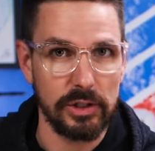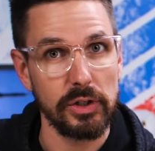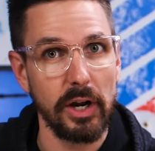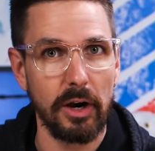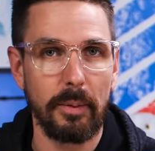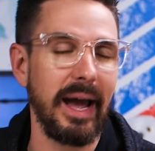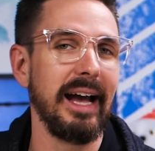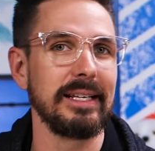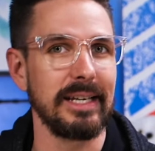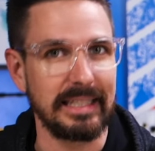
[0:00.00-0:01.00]
Snow
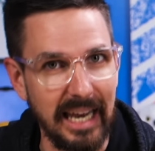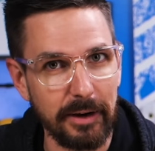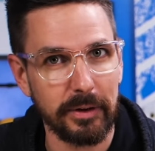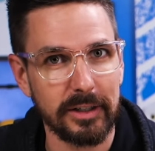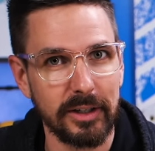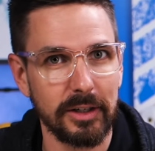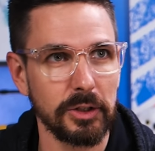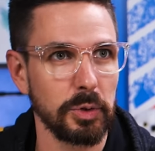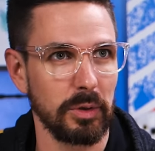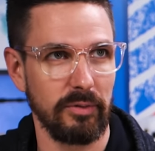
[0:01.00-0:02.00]
as a character,
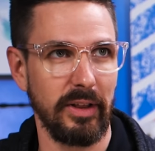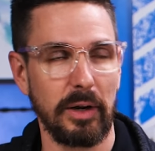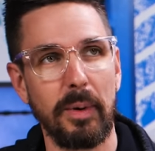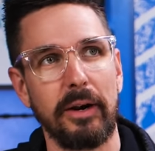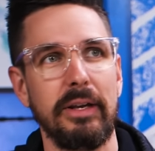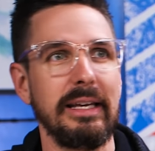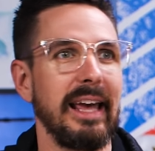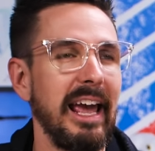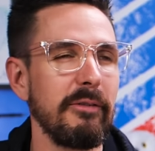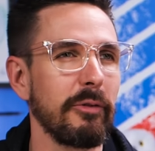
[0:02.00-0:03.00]
sort of like where he
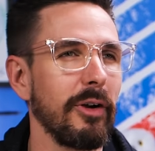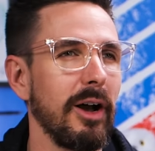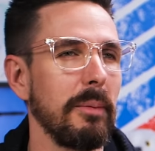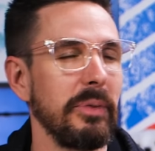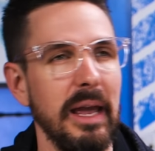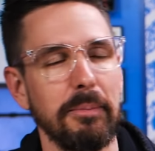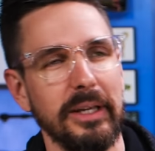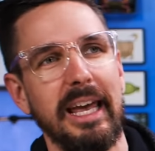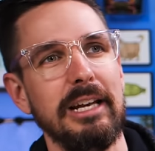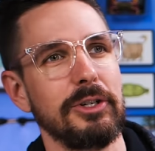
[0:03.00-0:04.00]
came from, the
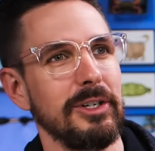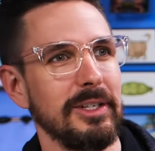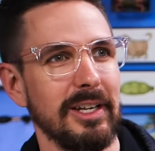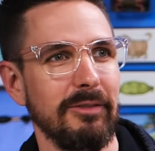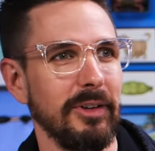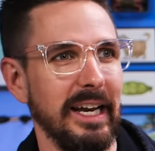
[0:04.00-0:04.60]
implications of